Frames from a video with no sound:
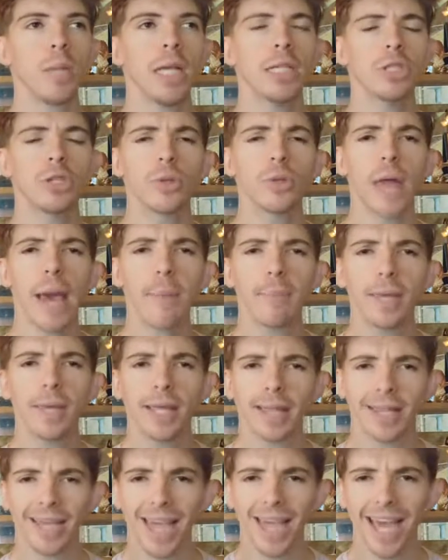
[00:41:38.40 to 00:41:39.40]
and so that
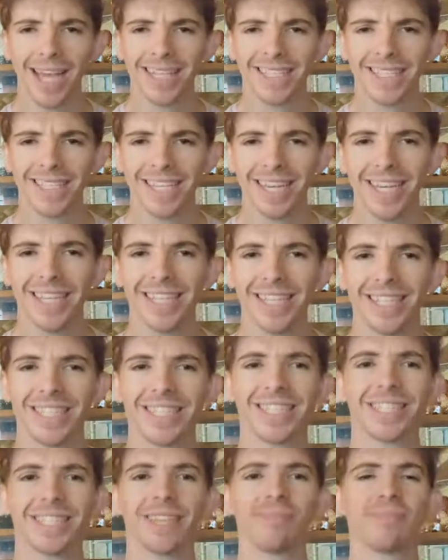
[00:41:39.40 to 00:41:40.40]
being the case,
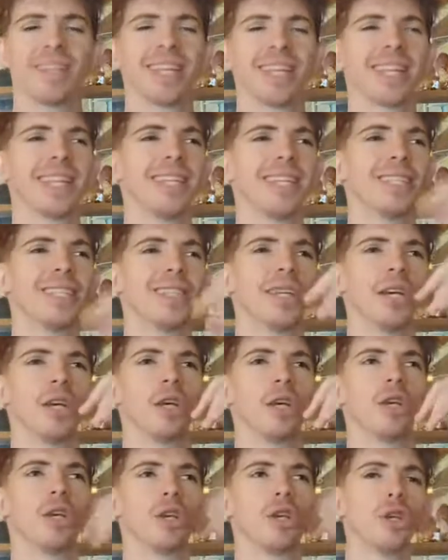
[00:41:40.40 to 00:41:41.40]
this is something that is
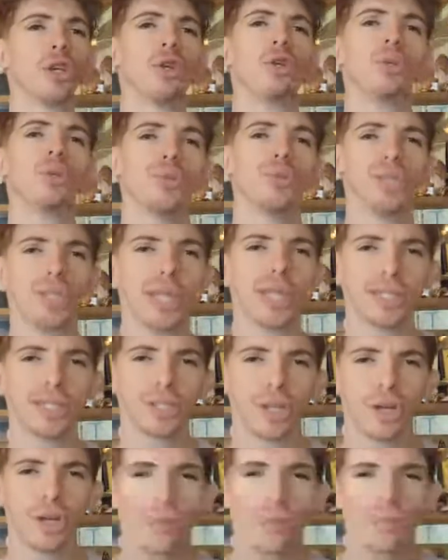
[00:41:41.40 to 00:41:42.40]
huge in
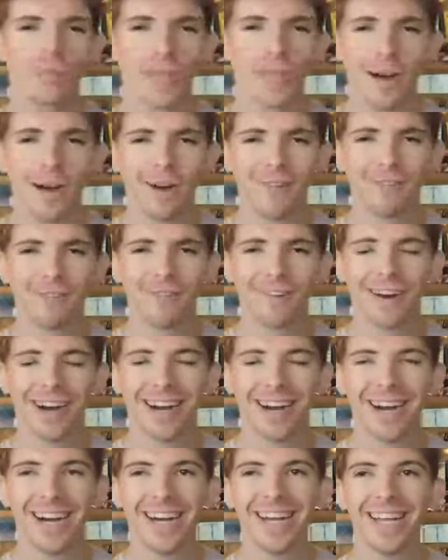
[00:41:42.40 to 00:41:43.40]
terms of
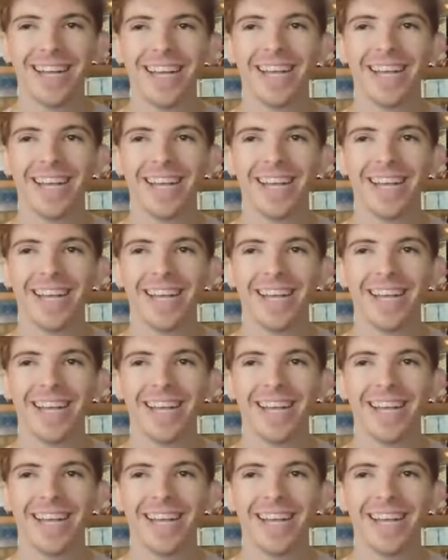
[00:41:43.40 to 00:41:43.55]
uh,